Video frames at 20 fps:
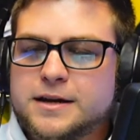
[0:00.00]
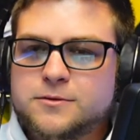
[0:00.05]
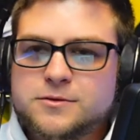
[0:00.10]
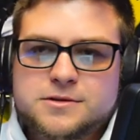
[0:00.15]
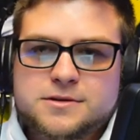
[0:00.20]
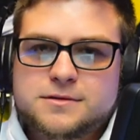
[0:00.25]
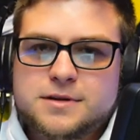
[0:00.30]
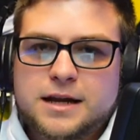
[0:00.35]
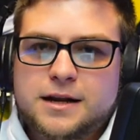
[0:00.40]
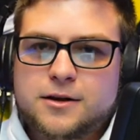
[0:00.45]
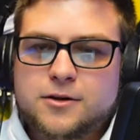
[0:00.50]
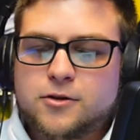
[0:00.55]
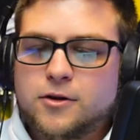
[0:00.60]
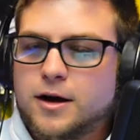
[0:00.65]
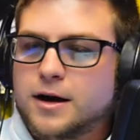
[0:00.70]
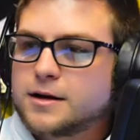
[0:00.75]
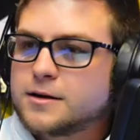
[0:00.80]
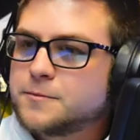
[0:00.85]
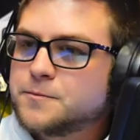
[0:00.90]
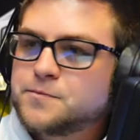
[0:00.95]
It was ten
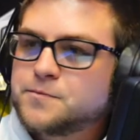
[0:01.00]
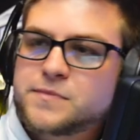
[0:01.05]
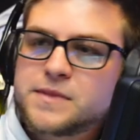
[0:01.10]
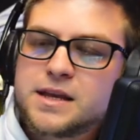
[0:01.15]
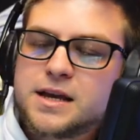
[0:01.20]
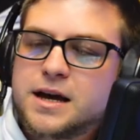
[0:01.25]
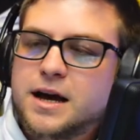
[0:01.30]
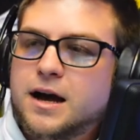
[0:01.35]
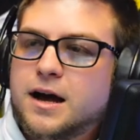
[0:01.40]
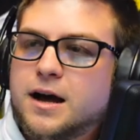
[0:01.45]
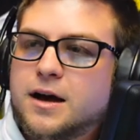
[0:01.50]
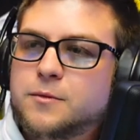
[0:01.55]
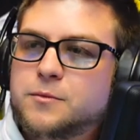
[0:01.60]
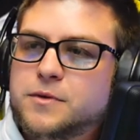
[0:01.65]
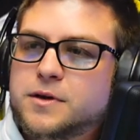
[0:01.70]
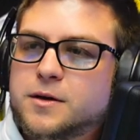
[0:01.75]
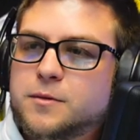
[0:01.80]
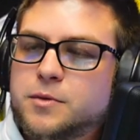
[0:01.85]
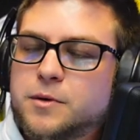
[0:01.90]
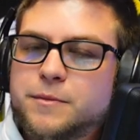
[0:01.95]
o'clock,
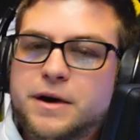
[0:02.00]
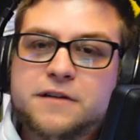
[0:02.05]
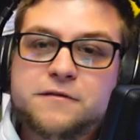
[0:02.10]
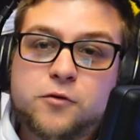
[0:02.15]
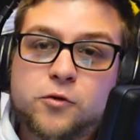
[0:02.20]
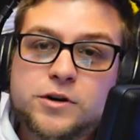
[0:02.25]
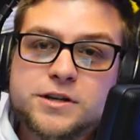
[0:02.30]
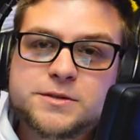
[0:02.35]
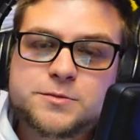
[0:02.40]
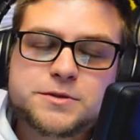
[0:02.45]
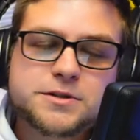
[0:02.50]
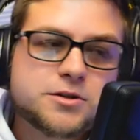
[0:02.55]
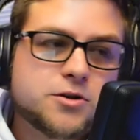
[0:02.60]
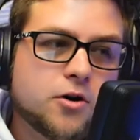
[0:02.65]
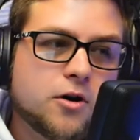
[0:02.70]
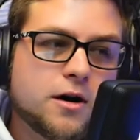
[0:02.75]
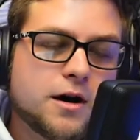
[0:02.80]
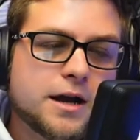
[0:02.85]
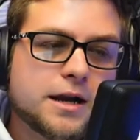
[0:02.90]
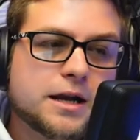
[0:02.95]
um, but my voice was
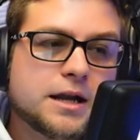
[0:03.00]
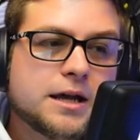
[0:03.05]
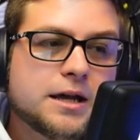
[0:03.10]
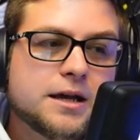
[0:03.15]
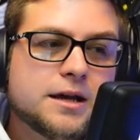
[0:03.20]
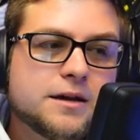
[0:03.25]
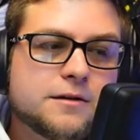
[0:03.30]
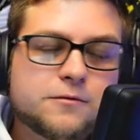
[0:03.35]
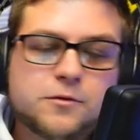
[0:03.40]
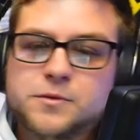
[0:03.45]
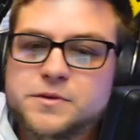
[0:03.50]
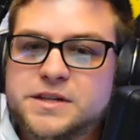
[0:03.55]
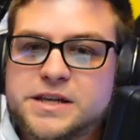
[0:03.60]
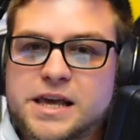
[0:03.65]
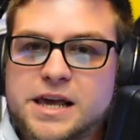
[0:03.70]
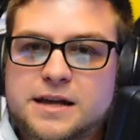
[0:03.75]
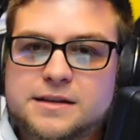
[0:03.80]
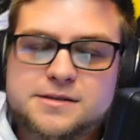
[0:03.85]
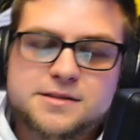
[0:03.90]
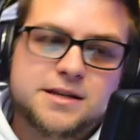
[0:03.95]
gone from
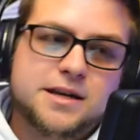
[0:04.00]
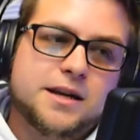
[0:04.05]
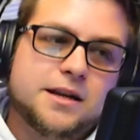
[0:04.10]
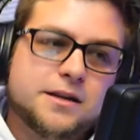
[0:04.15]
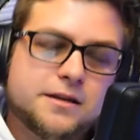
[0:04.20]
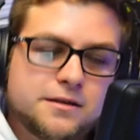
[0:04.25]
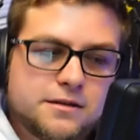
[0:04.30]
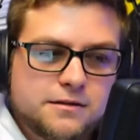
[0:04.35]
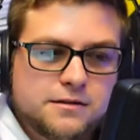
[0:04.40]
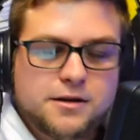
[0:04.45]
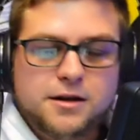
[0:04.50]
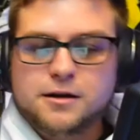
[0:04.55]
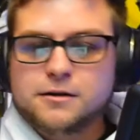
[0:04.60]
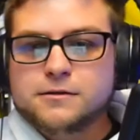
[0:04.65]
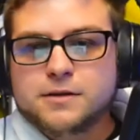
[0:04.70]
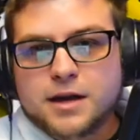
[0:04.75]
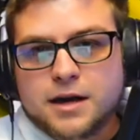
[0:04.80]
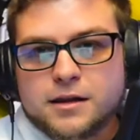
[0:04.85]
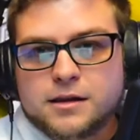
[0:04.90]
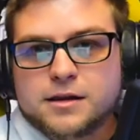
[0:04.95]
dancing and you know
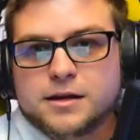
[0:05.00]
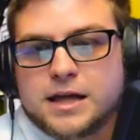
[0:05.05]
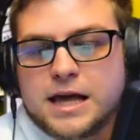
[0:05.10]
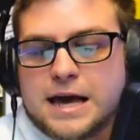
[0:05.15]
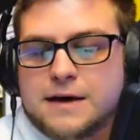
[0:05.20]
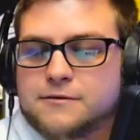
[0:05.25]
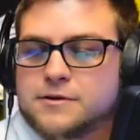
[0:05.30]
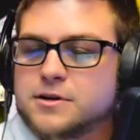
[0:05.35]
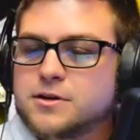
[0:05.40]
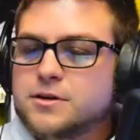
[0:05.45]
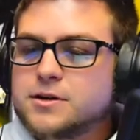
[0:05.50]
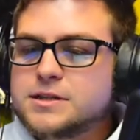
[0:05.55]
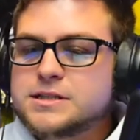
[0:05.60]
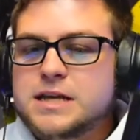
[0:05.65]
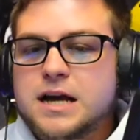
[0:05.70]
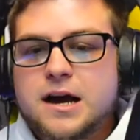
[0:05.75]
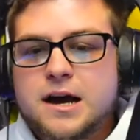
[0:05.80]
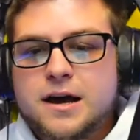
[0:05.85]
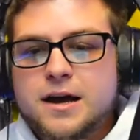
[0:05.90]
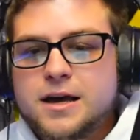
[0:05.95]
yelling, having a good
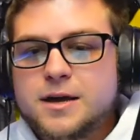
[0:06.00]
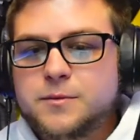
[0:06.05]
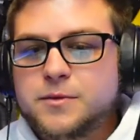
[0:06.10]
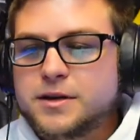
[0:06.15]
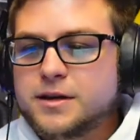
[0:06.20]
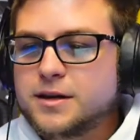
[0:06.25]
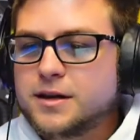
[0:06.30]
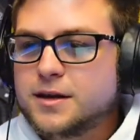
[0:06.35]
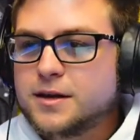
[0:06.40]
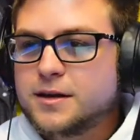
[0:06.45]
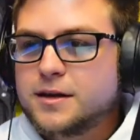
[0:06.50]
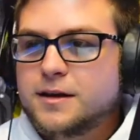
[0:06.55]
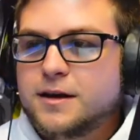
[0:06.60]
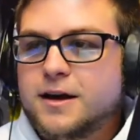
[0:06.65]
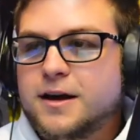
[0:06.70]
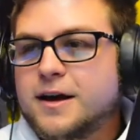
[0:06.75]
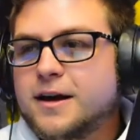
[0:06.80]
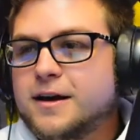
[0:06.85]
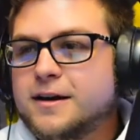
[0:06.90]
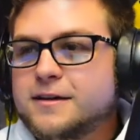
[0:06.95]
time, and
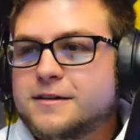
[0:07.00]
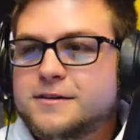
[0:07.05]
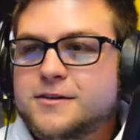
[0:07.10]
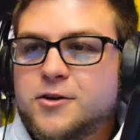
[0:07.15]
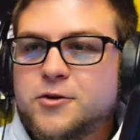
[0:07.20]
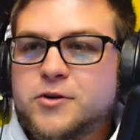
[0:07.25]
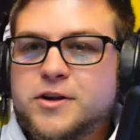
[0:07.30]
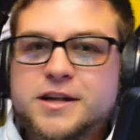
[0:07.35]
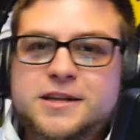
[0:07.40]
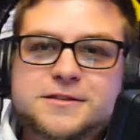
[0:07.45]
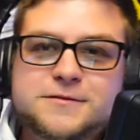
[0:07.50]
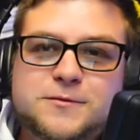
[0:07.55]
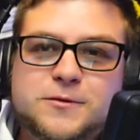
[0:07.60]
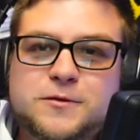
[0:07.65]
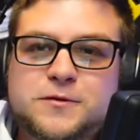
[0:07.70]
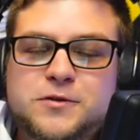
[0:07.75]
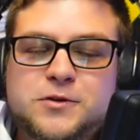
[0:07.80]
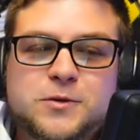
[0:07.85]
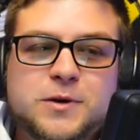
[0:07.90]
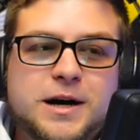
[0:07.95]
uh, no kids for a
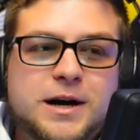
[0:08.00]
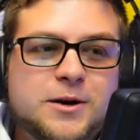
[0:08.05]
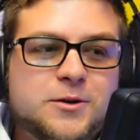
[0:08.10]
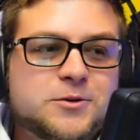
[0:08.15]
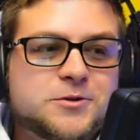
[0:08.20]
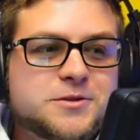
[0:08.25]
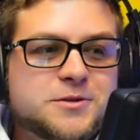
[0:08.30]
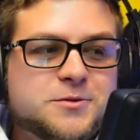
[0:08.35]
few hours.